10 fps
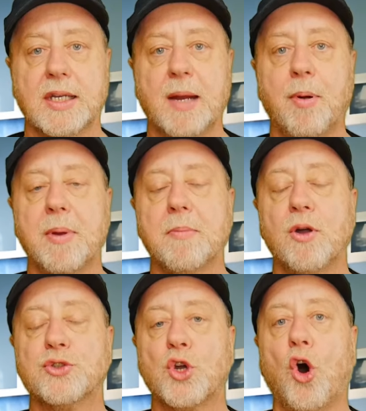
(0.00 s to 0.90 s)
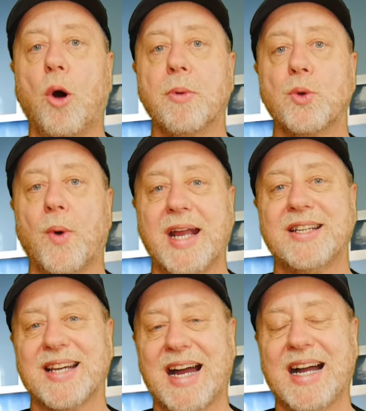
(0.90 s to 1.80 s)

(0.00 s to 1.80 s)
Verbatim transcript: Now, probably the most common way to